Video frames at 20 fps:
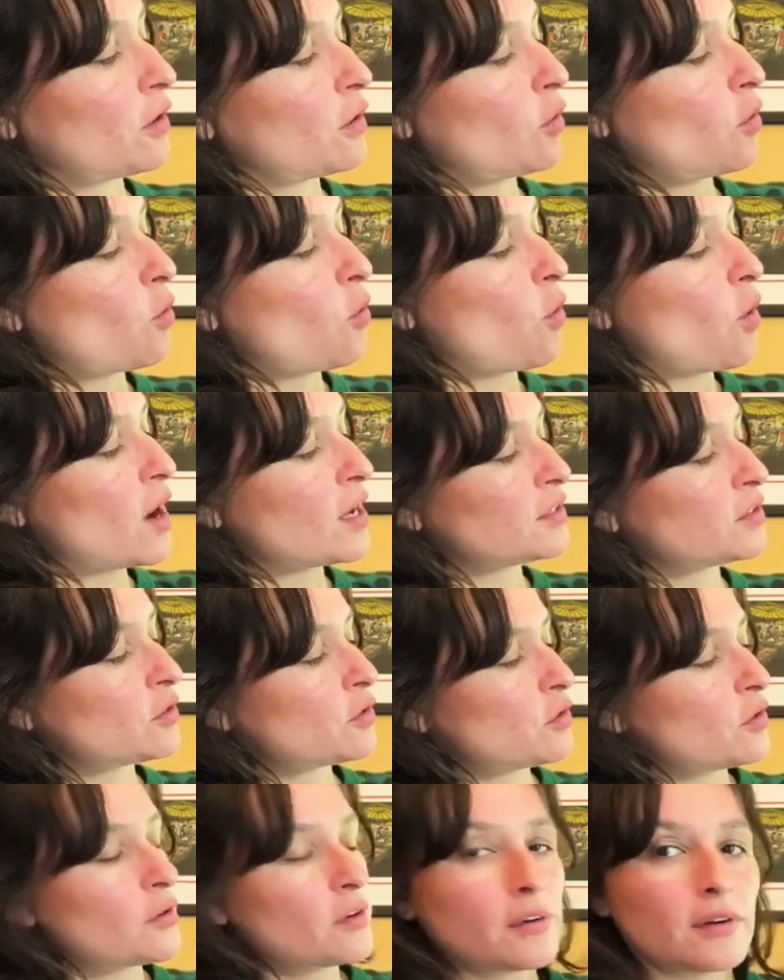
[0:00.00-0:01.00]

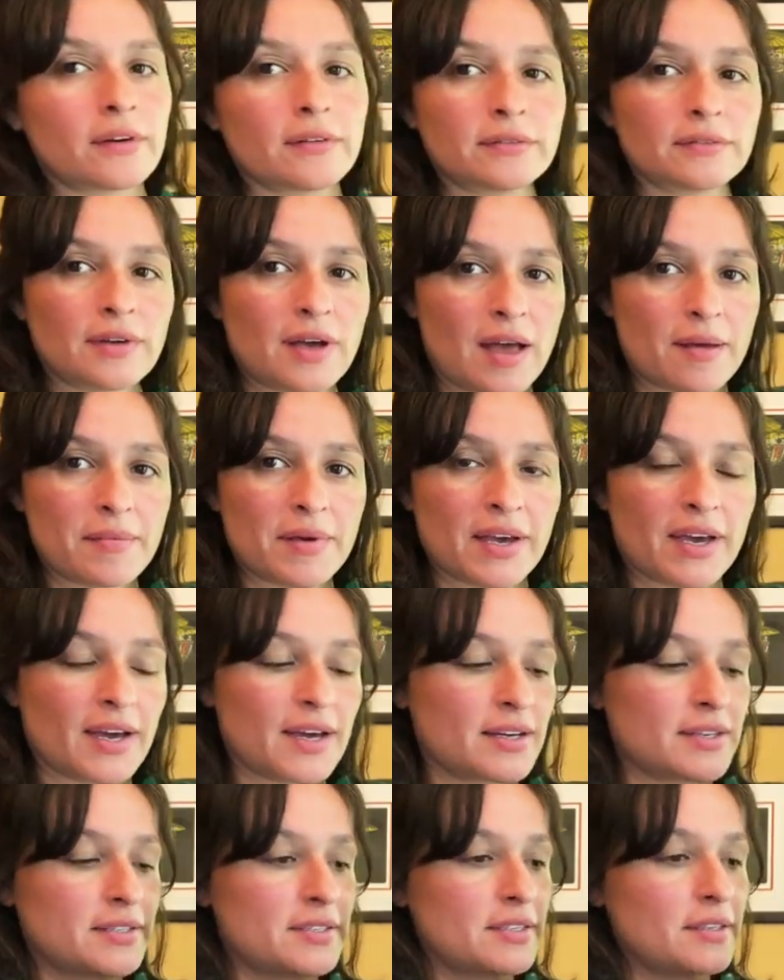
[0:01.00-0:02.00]
Cuatro
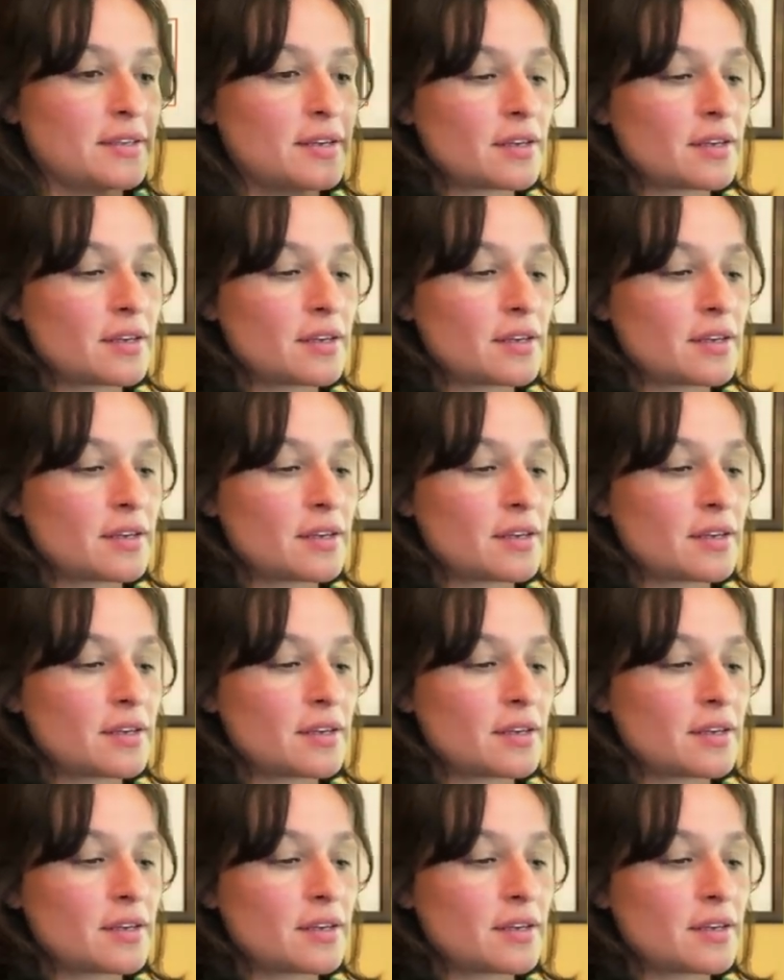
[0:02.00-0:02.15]
abejas.